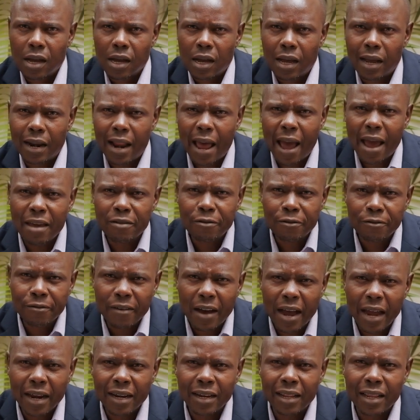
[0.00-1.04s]
And I
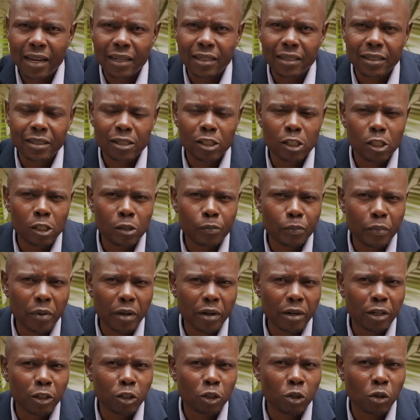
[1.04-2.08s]
find that
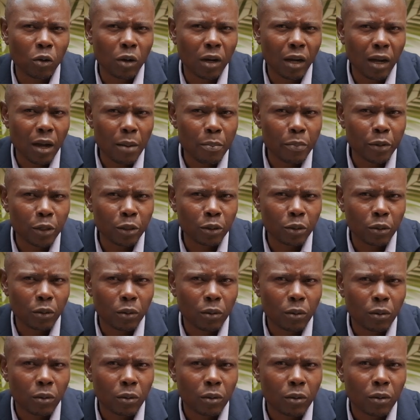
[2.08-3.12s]
spiritual capital
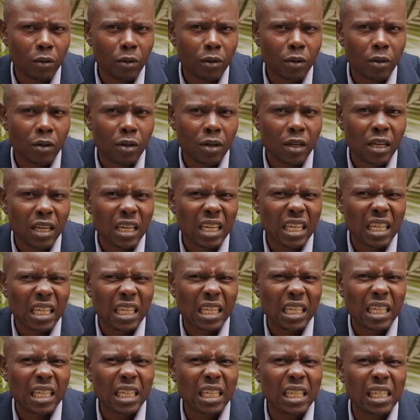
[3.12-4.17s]

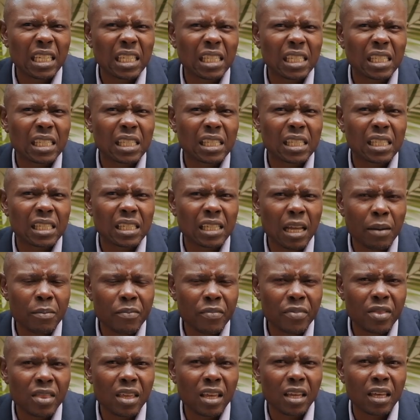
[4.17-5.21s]
is
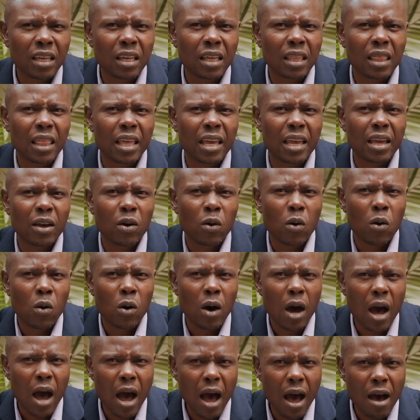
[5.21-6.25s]
something they
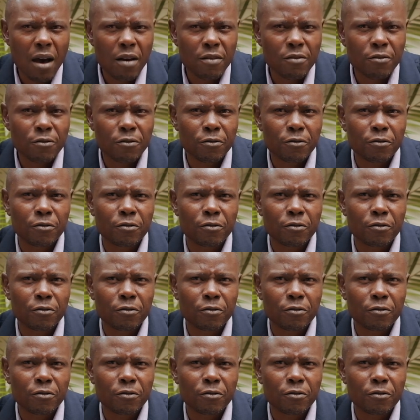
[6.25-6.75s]
have